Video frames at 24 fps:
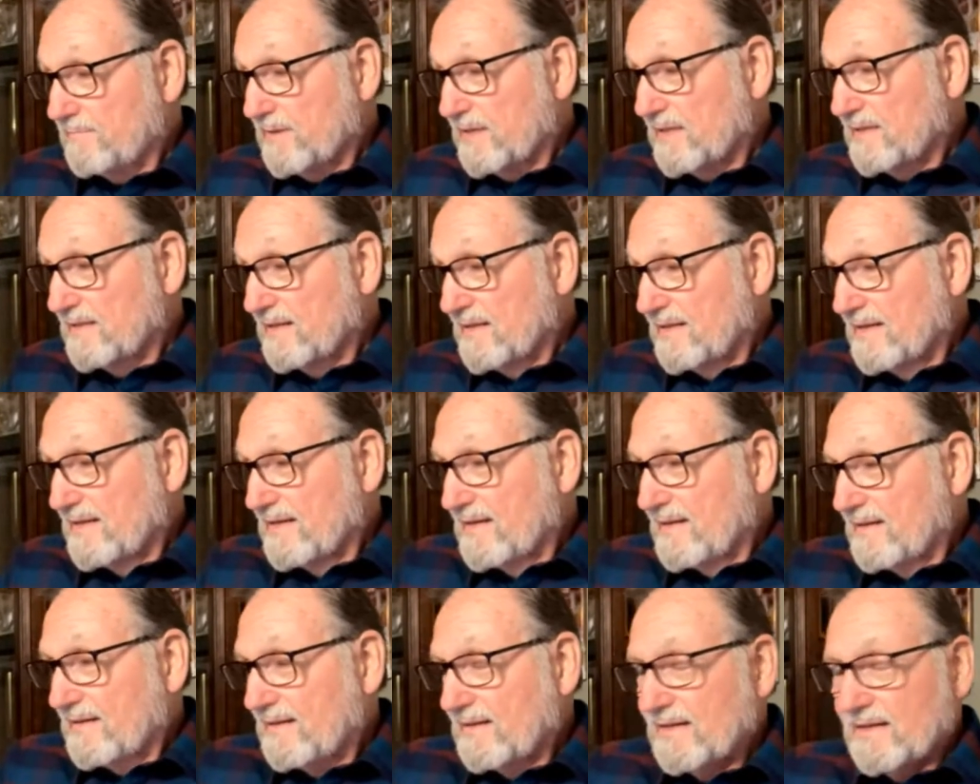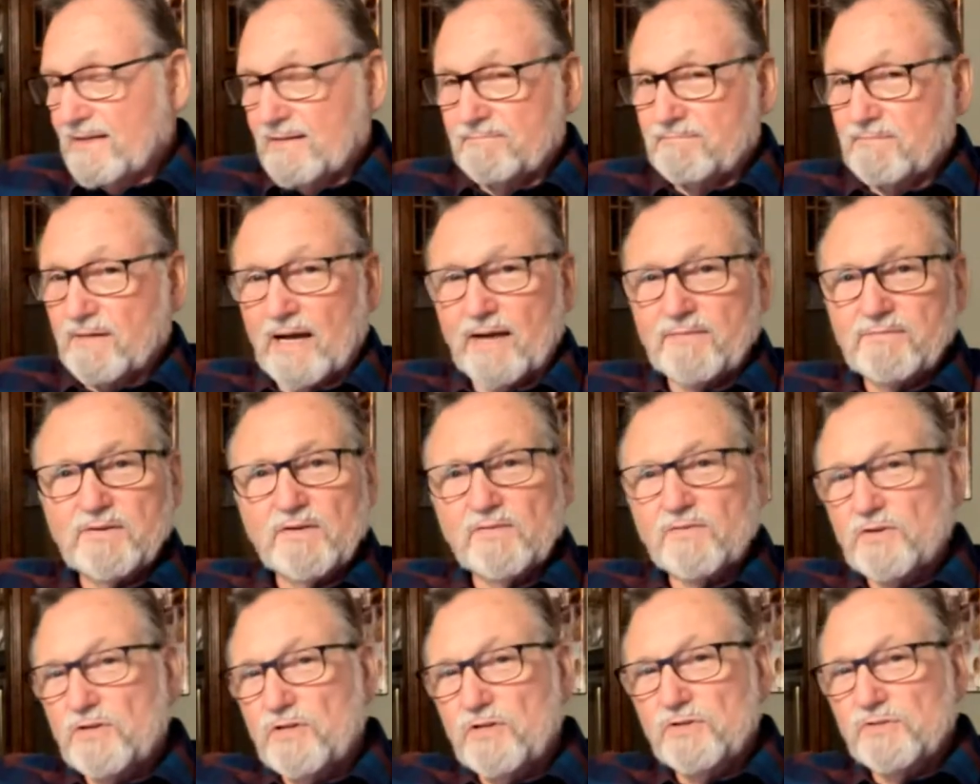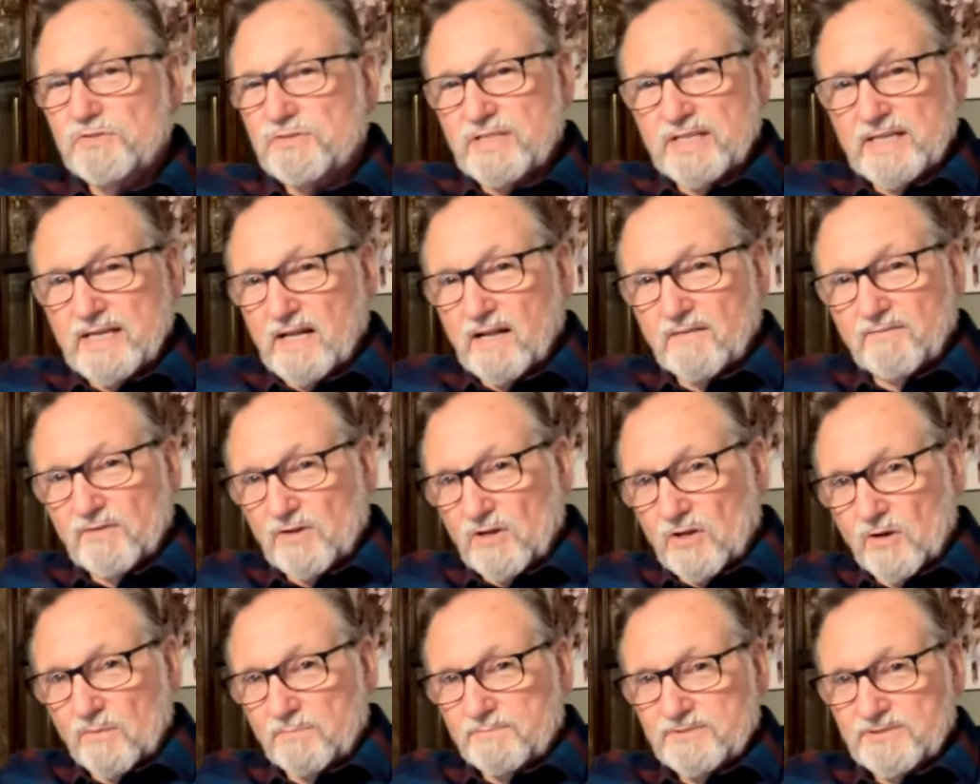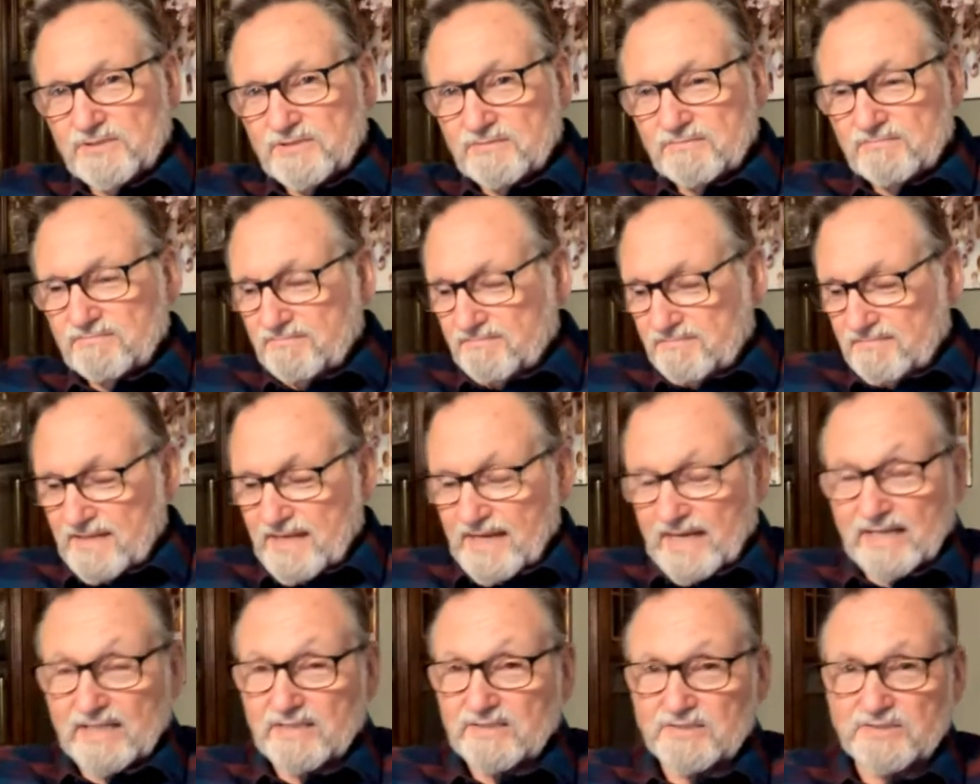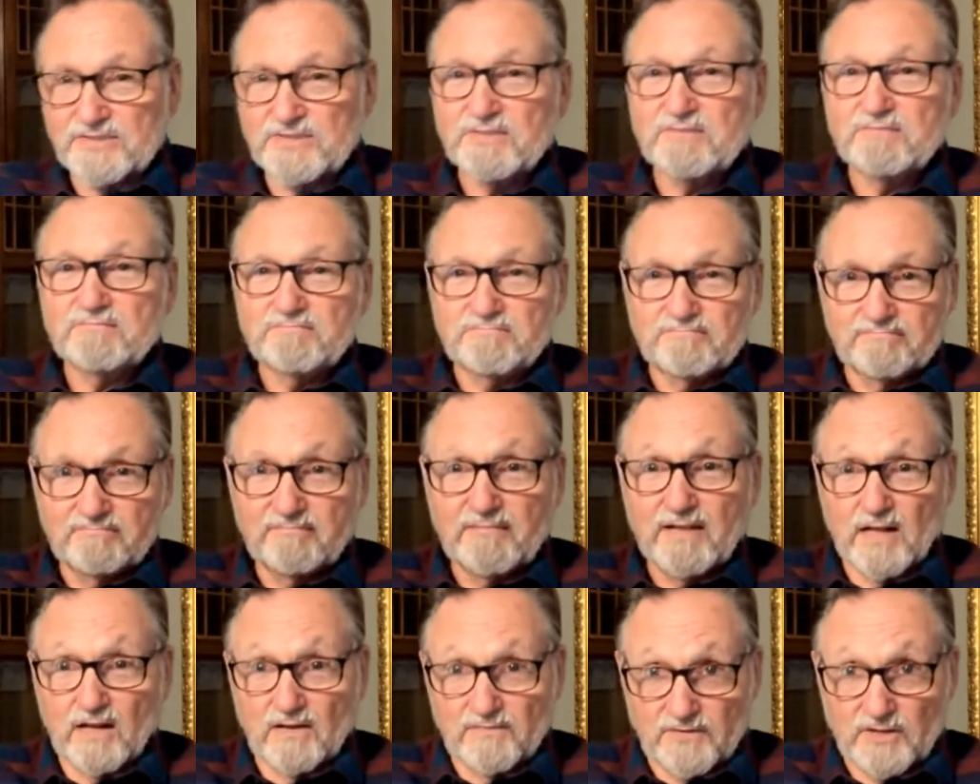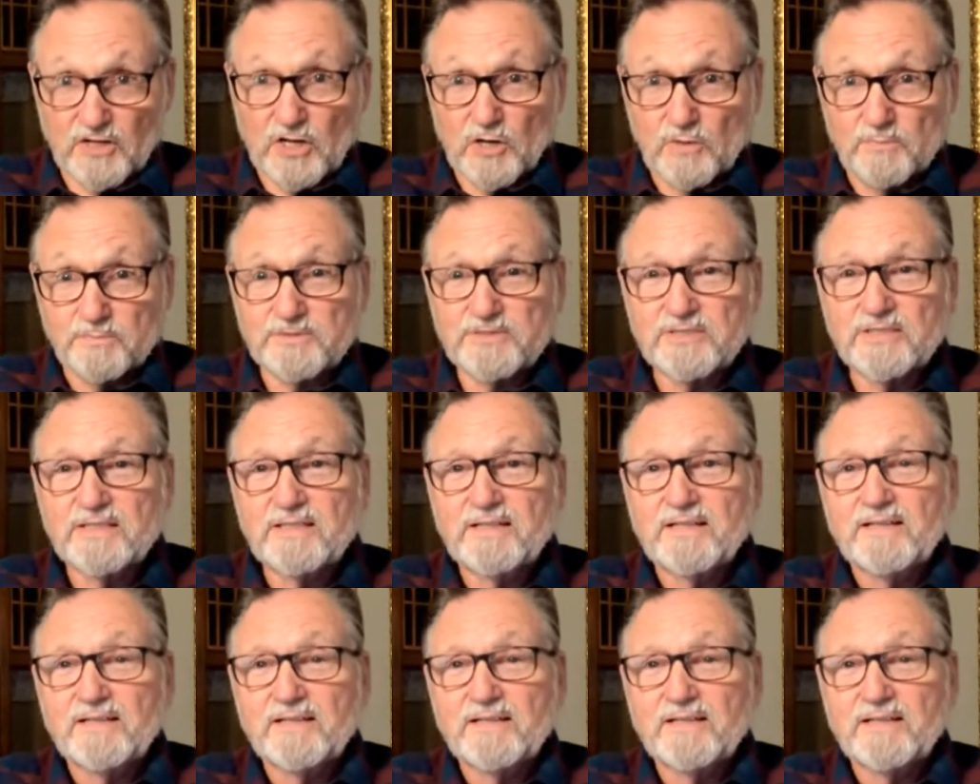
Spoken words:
But I've never used the envelopes as envelopes.